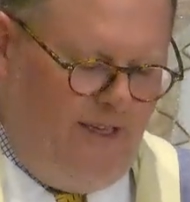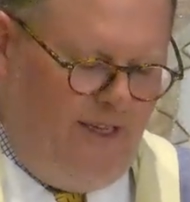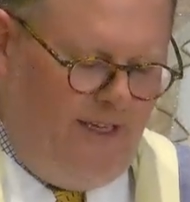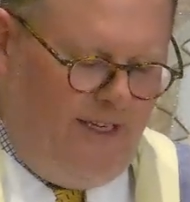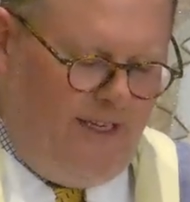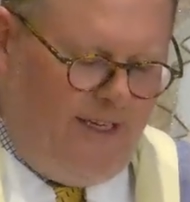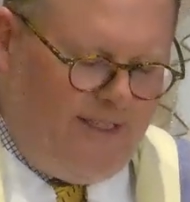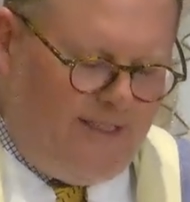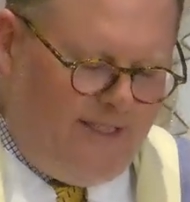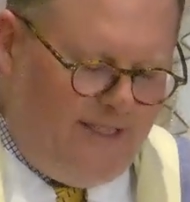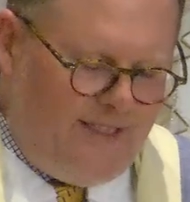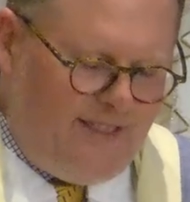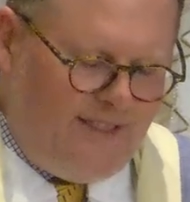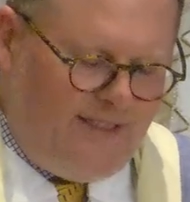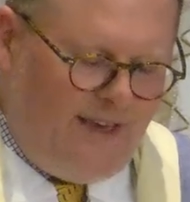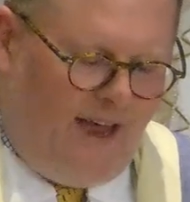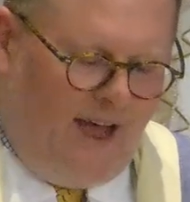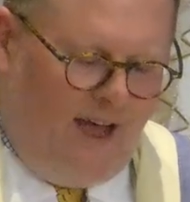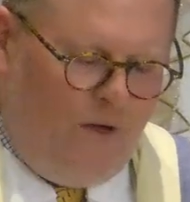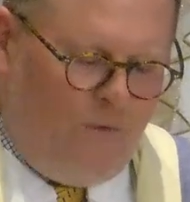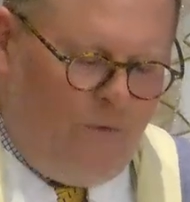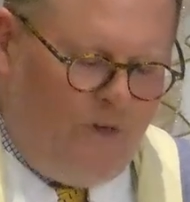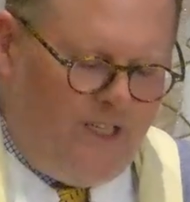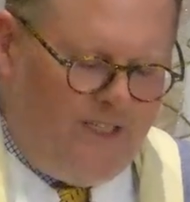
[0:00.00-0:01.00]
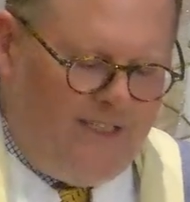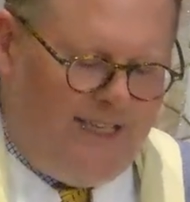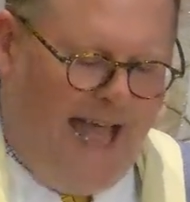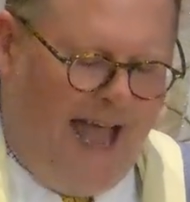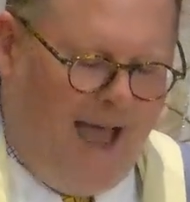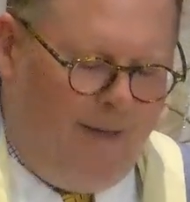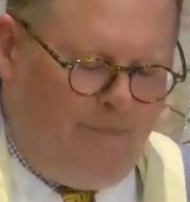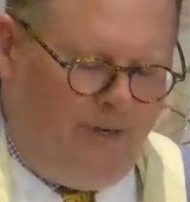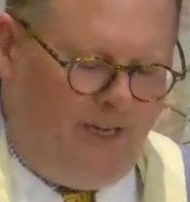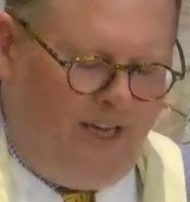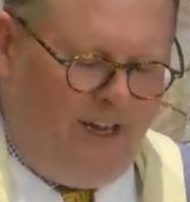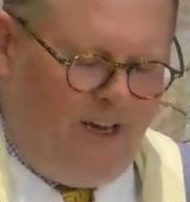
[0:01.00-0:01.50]
Is this not what is
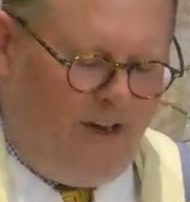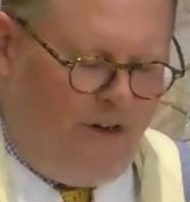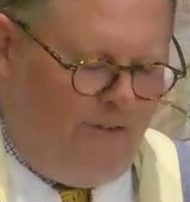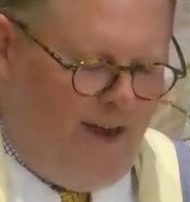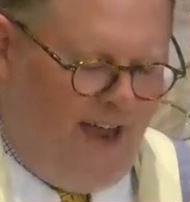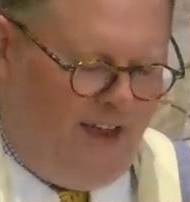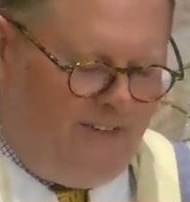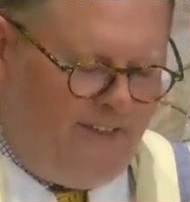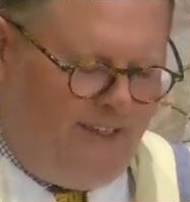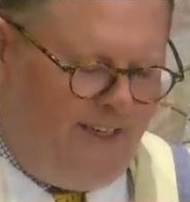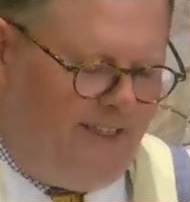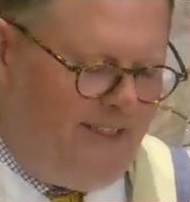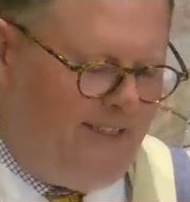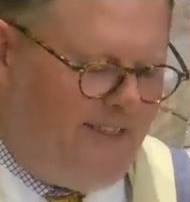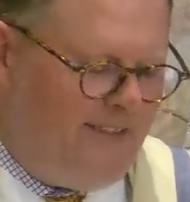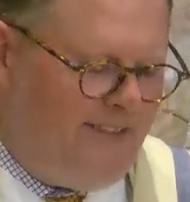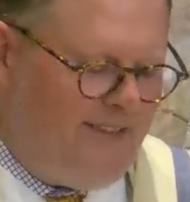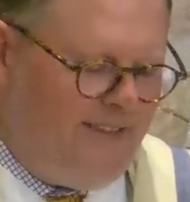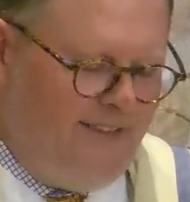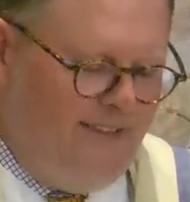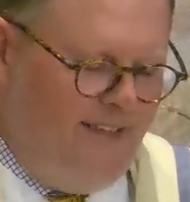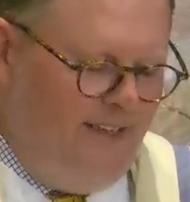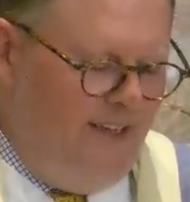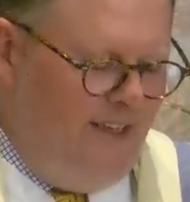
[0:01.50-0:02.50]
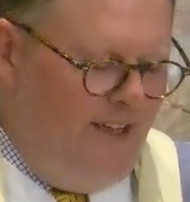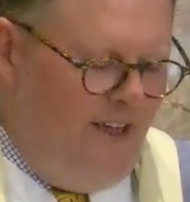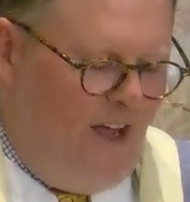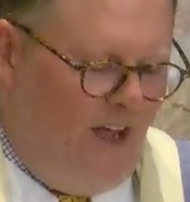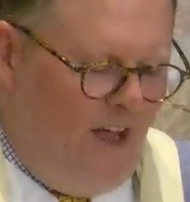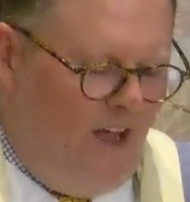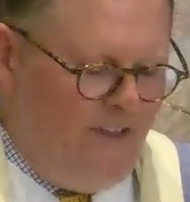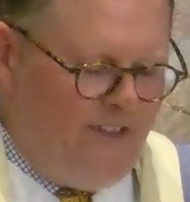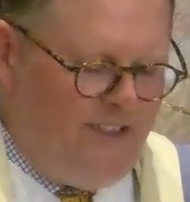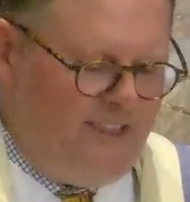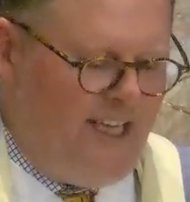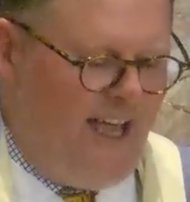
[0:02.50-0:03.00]
happening around us
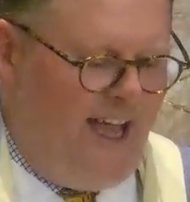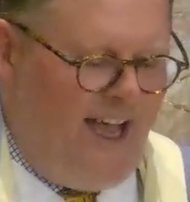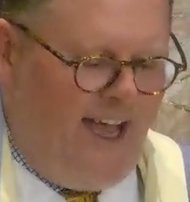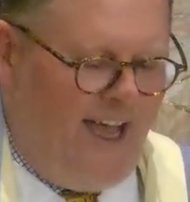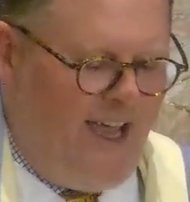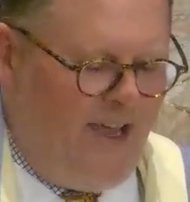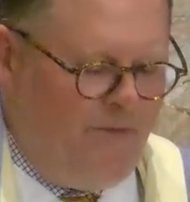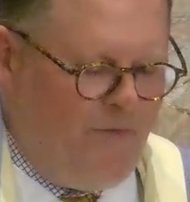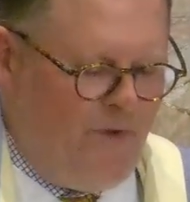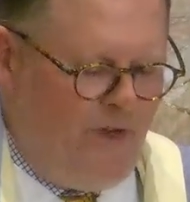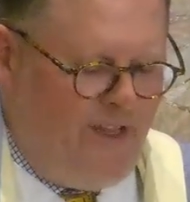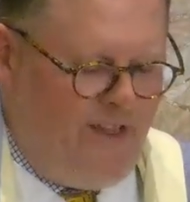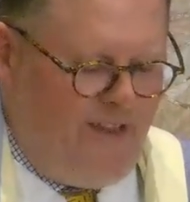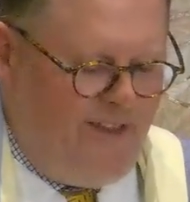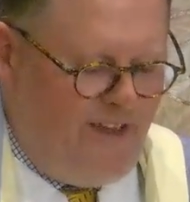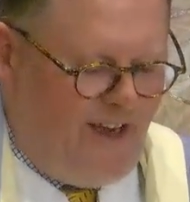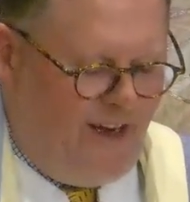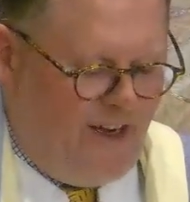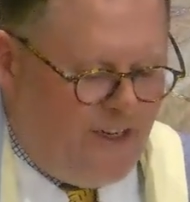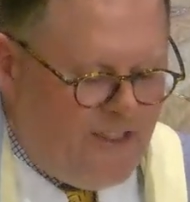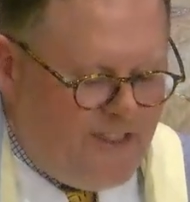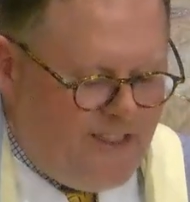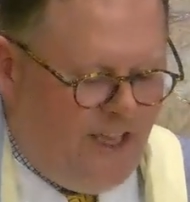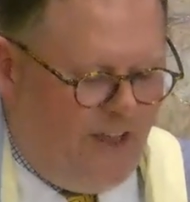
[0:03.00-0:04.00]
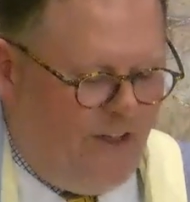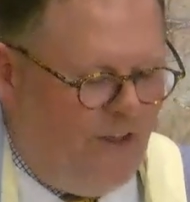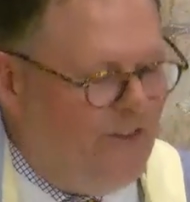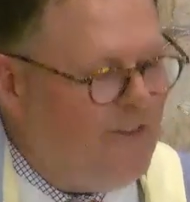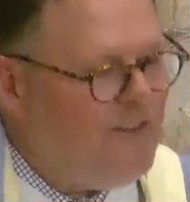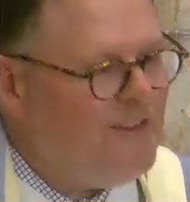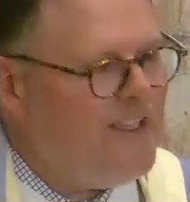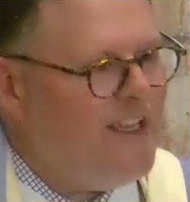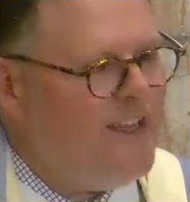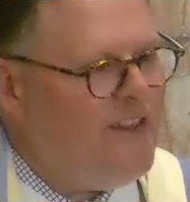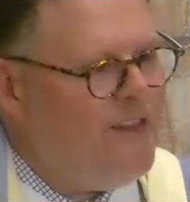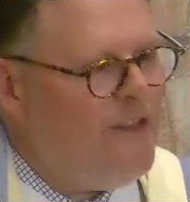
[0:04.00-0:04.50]
all the time with
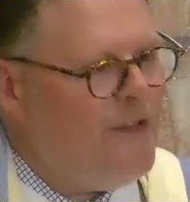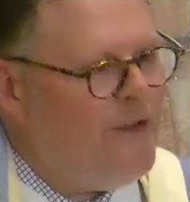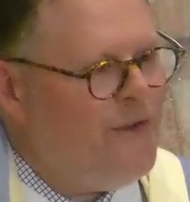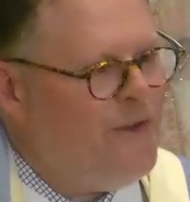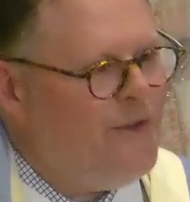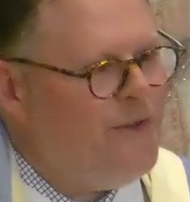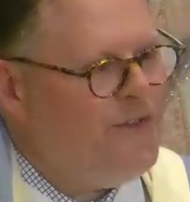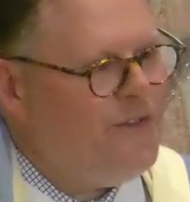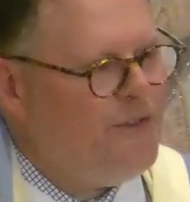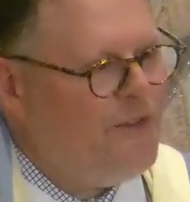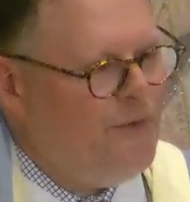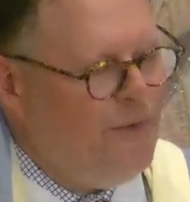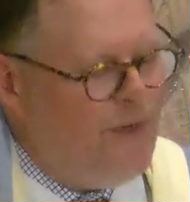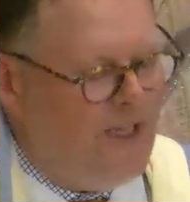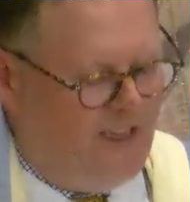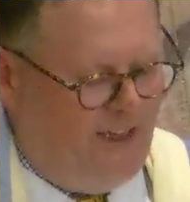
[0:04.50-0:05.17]
ourselves and those who we